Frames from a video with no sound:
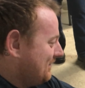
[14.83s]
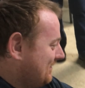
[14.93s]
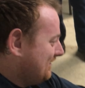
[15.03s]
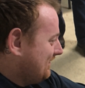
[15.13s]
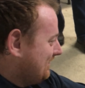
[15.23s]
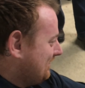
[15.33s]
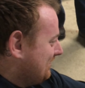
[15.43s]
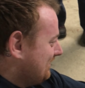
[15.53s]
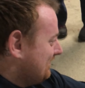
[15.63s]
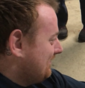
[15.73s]
Is your picture?
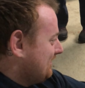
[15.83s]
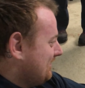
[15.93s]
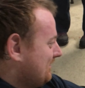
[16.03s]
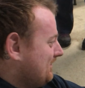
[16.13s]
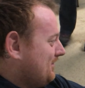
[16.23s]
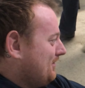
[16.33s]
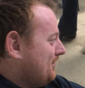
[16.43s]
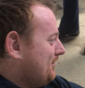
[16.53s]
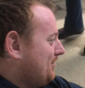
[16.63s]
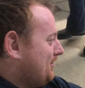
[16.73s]
That is adorable.
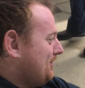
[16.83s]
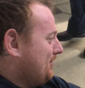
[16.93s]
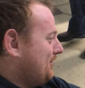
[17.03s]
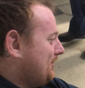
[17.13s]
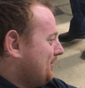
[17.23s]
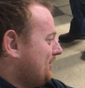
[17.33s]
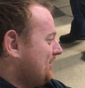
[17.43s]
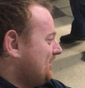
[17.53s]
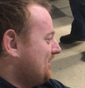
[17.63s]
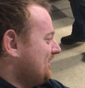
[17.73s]
Thank oh.
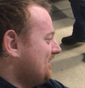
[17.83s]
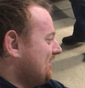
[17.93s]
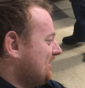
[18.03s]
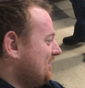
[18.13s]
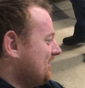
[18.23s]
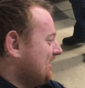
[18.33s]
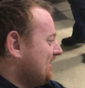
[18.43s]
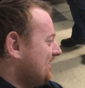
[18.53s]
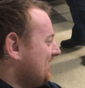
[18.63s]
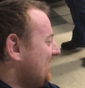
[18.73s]
you. Oh. Okay. I got you in